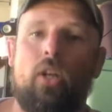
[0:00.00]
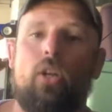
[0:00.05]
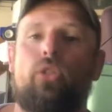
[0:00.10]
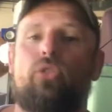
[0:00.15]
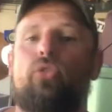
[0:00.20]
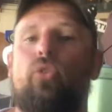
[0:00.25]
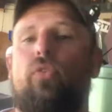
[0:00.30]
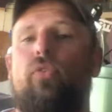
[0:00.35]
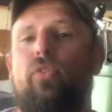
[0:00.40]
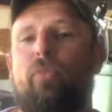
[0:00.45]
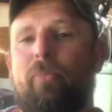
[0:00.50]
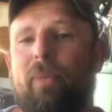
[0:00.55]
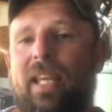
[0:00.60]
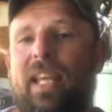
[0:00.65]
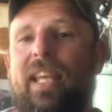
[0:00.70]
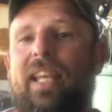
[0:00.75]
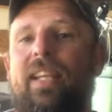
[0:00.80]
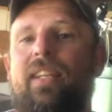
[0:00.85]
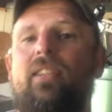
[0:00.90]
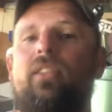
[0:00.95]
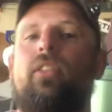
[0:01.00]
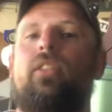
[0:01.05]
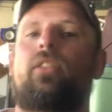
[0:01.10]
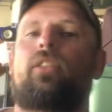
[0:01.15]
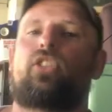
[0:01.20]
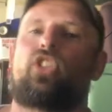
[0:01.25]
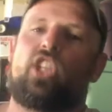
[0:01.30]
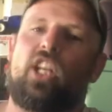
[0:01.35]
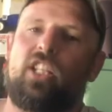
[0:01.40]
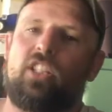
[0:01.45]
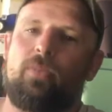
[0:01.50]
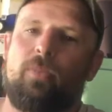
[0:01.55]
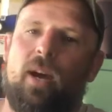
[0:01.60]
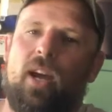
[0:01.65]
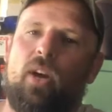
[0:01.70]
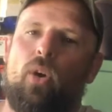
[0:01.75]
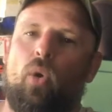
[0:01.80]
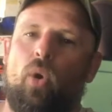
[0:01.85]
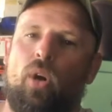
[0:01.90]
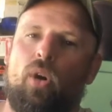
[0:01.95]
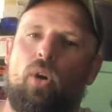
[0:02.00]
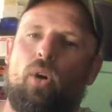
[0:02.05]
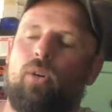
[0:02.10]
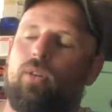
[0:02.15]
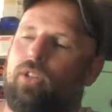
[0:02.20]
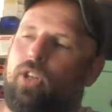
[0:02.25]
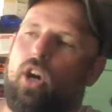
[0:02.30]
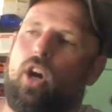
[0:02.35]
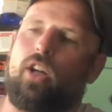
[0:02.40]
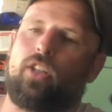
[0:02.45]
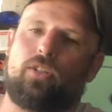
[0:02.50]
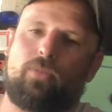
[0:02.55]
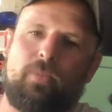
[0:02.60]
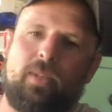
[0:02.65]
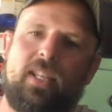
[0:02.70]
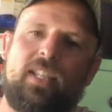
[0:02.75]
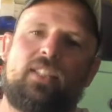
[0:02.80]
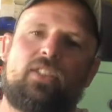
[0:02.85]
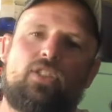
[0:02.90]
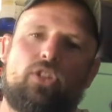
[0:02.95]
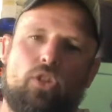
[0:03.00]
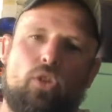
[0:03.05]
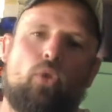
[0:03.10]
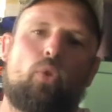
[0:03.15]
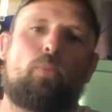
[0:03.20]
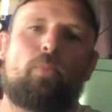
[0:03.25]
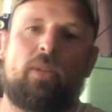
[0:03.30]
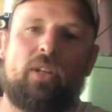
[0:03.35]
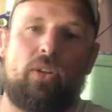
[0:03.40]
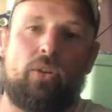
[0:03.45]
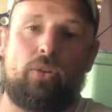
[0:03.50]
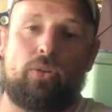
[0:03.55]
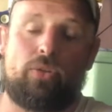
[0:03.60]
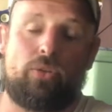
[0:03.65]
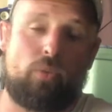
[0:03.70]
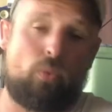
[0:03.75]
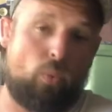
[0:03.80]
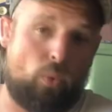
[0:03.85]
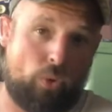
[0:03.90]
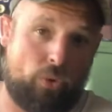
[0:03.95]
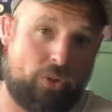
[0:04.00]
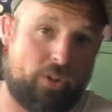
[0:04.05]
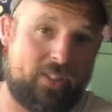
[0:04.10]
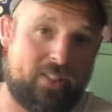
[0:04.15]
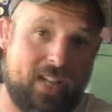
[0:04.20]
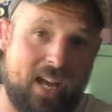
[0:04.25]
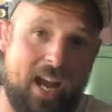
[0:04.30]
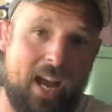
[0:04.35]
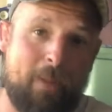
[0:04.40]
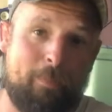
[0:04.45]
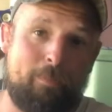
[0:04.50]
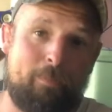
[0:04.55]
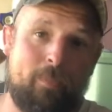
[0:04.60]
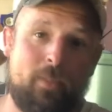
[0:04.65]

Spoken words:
So for me, changing my oil cost me 2 beers worth of time.